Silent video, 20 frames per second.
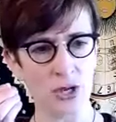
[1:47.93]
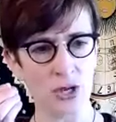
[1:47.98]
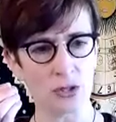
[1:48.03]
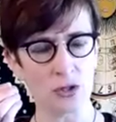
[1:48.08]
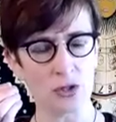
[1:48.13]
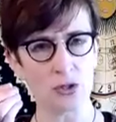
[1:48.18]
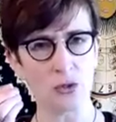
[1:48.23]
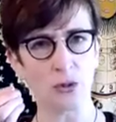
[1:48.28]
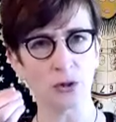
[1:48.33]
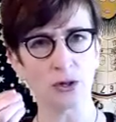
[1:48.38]

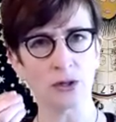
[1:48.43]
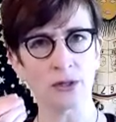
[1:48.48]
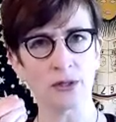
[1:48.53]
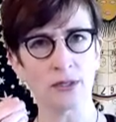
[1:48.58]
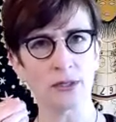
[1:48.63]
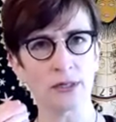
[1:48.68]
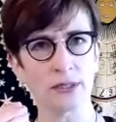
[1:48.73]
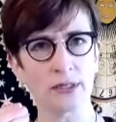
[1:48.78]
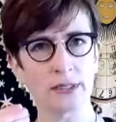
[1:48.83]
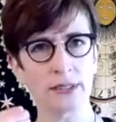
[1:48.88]
you're
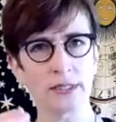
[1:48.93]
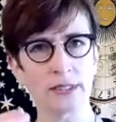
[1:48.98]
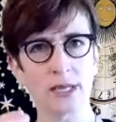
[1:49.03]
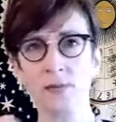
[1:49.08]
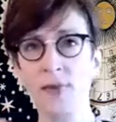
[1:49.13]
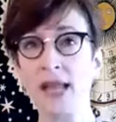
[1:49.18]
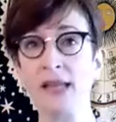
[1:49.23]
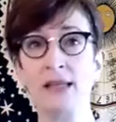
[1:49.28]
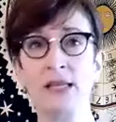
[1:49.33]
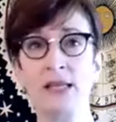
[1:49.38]

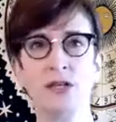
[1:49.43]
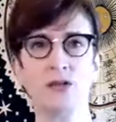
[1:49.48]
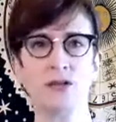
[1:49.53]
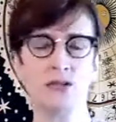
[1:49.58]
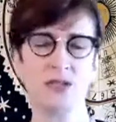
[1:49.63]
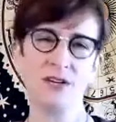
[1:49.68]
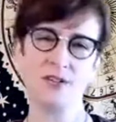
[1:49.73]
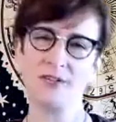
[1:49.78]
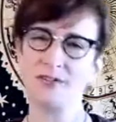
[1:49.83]
commanding yourself.